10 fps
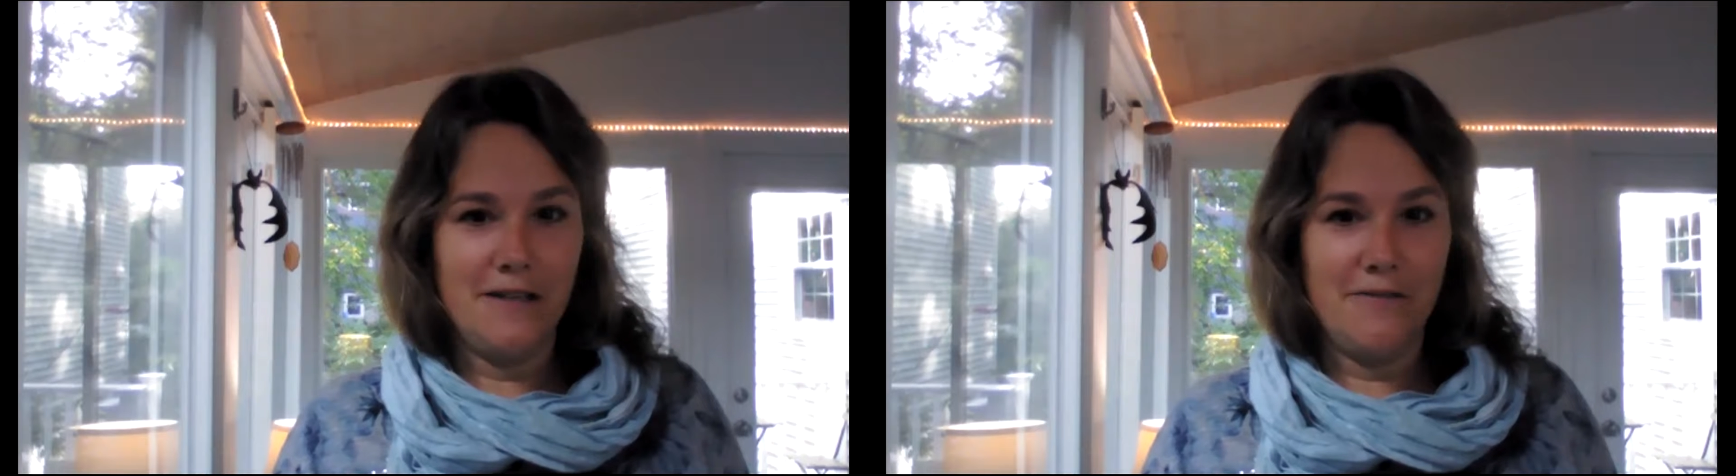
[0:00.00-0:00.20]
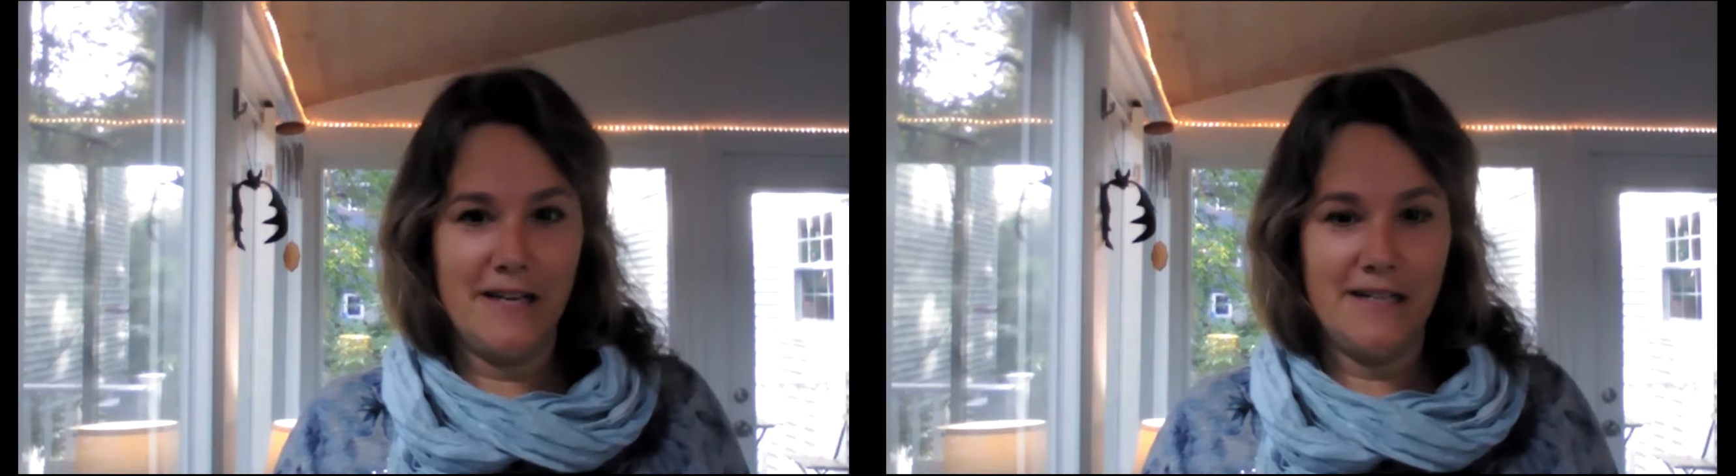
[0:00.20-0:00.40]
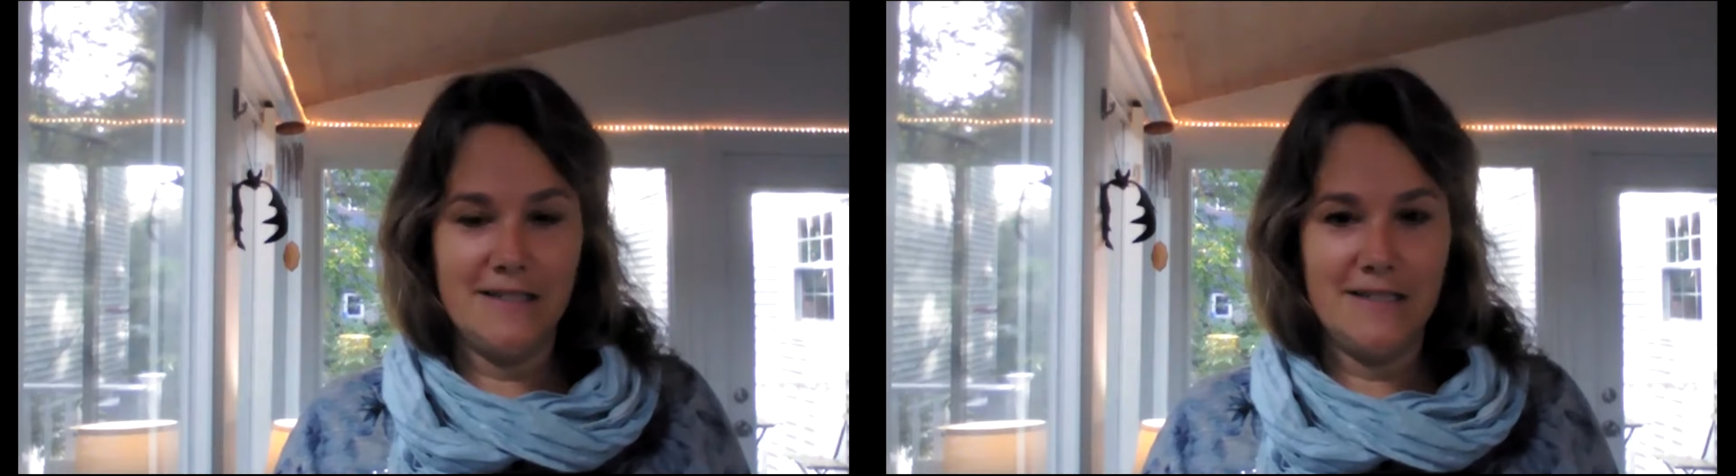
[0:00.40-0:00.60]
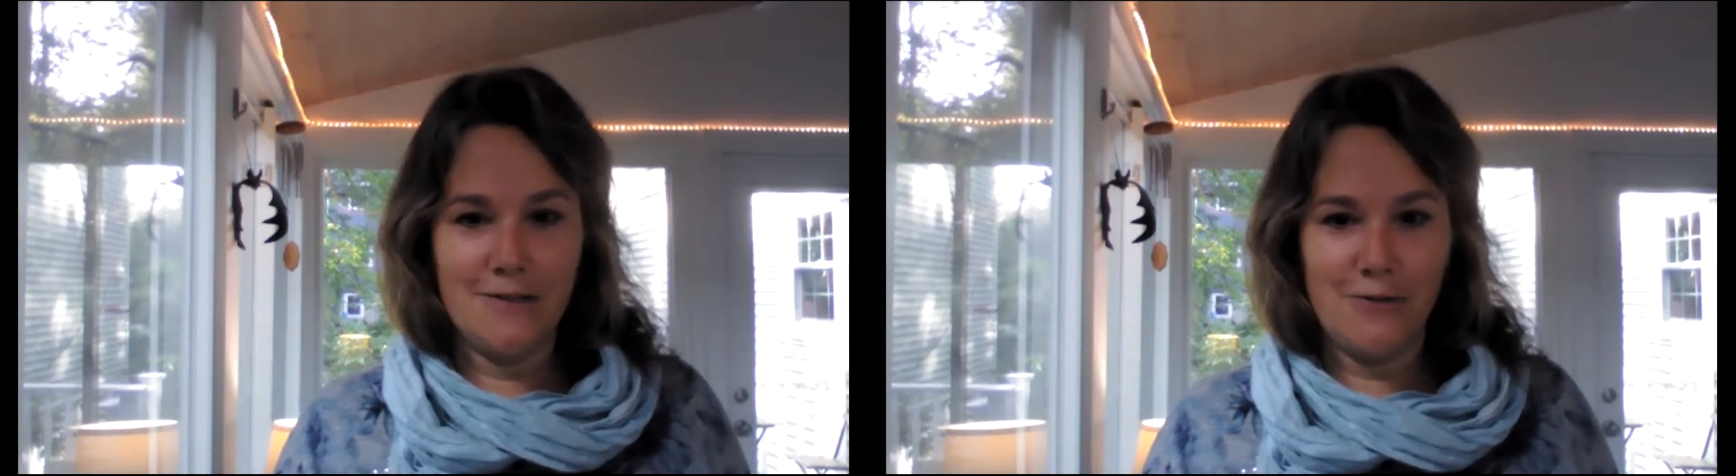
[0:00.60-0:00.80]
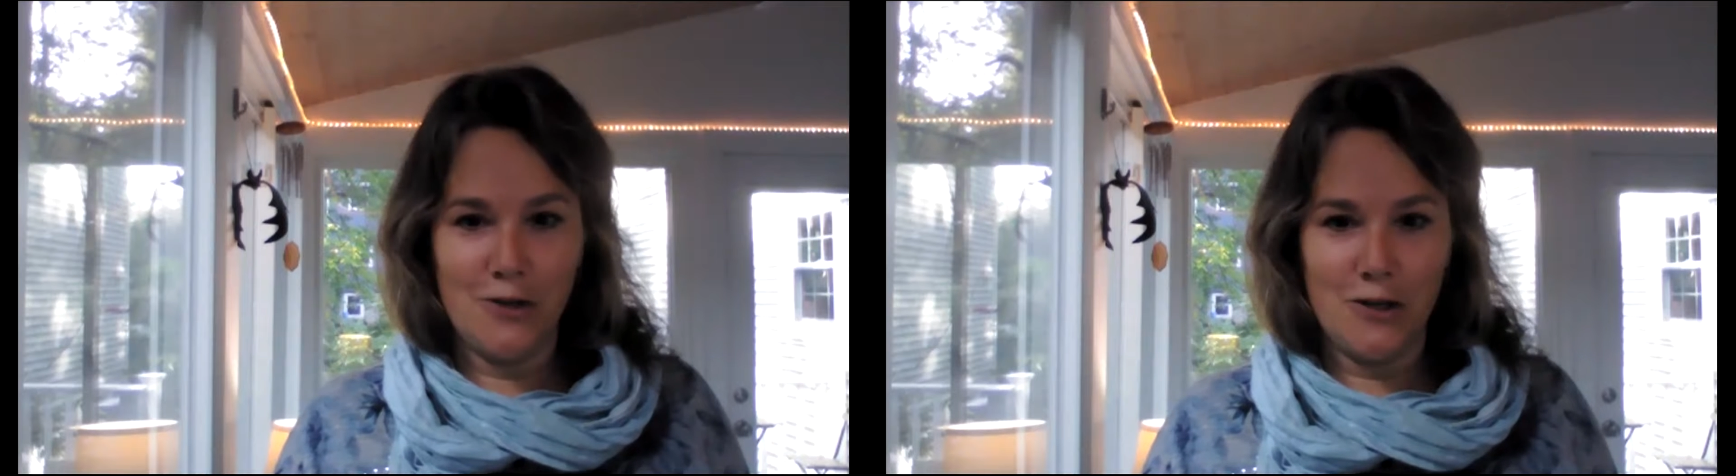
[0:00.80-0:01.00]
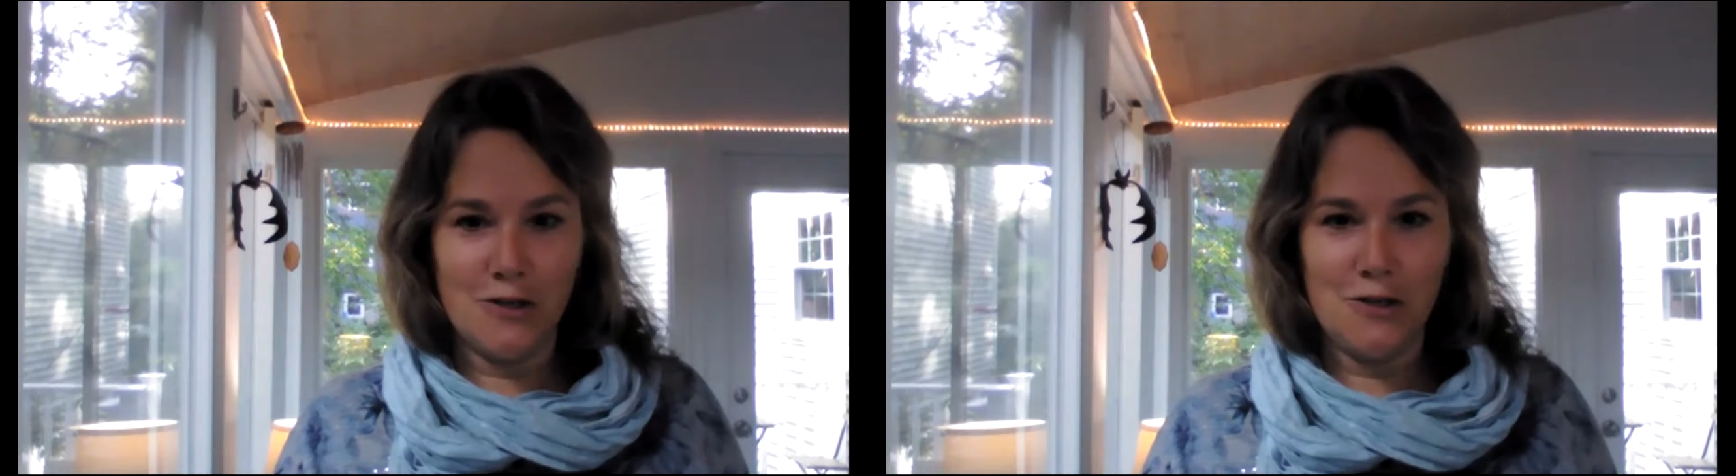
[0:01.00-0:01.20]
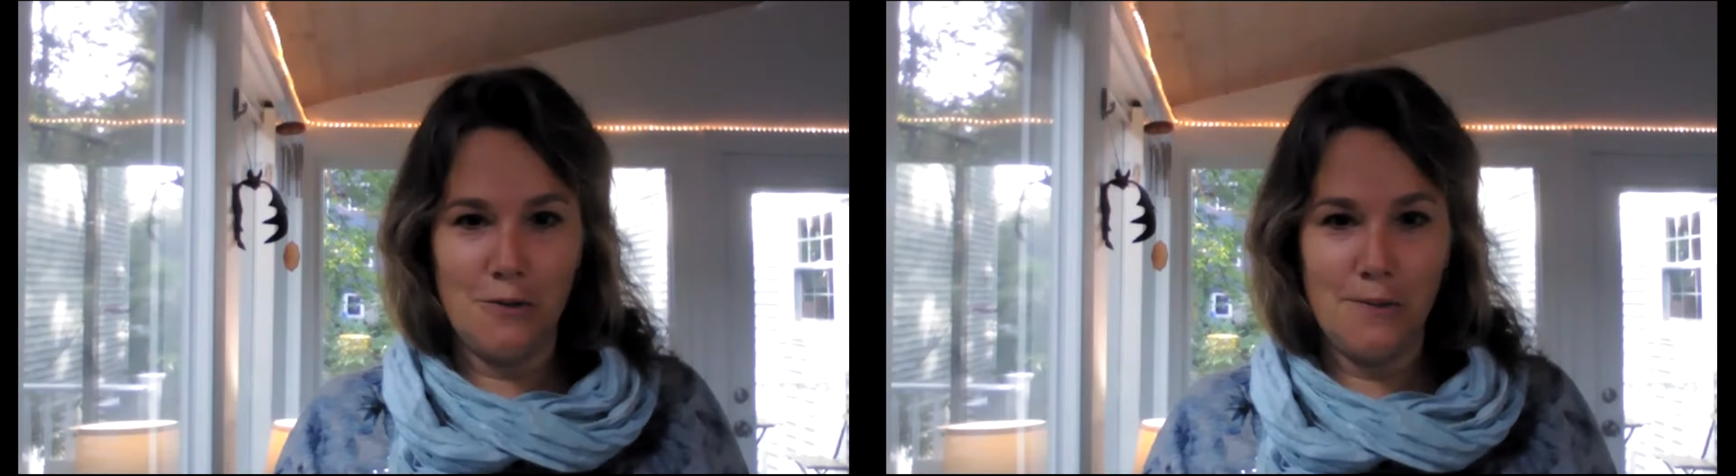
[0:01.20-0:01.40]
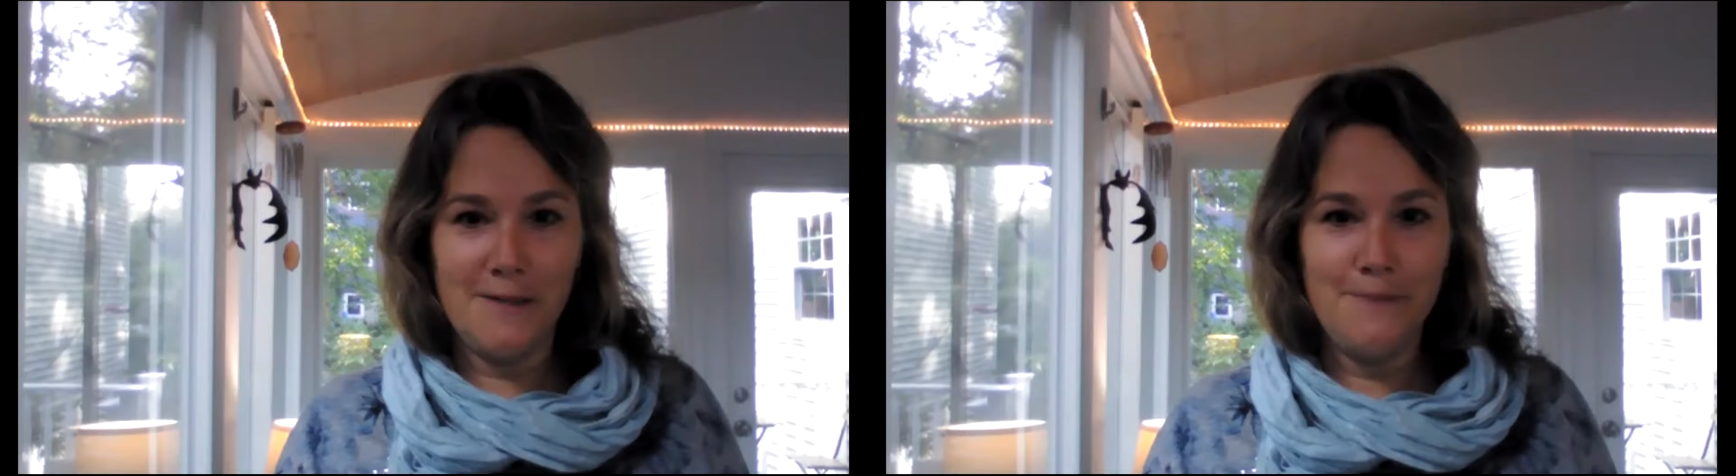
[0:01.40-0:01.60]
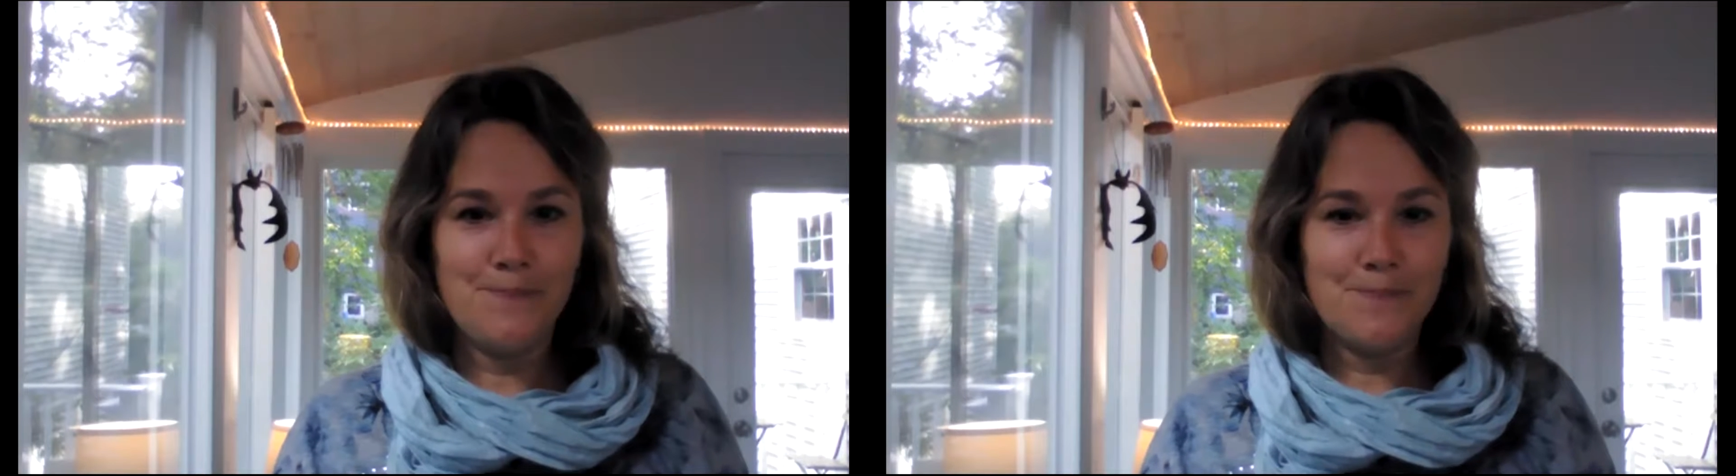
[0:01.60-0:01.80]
events for October.